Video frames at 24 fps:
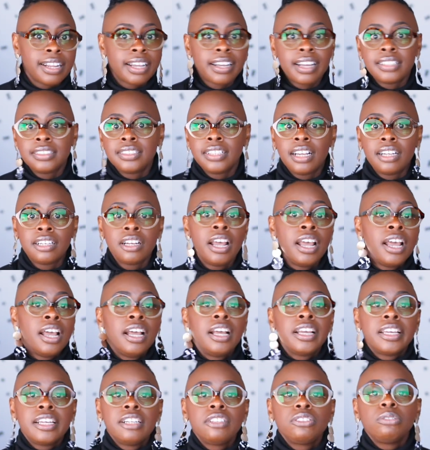Like I said,
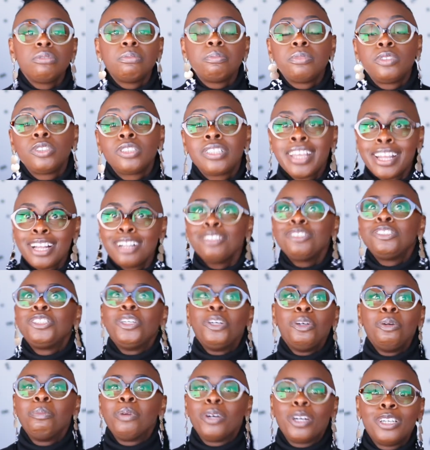kill kill
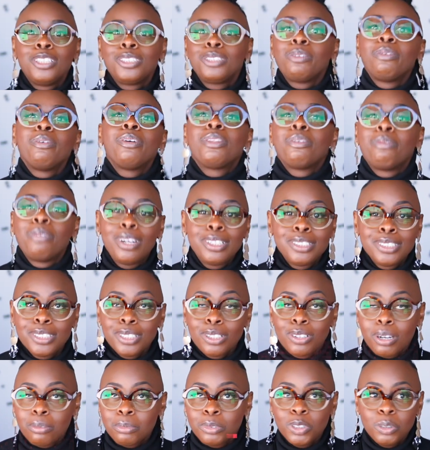tubers with one
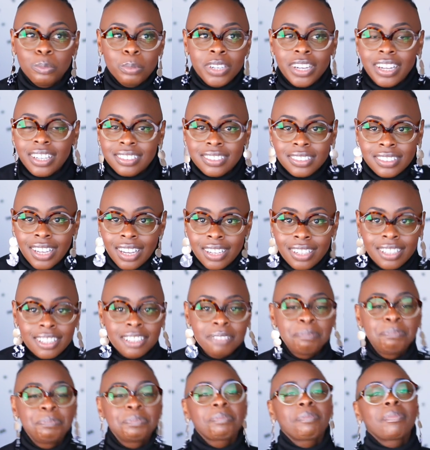stone. I'm super
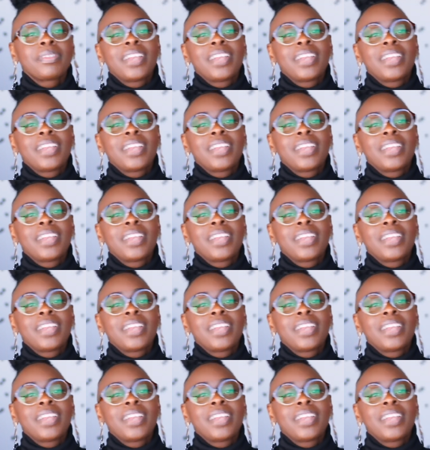excited.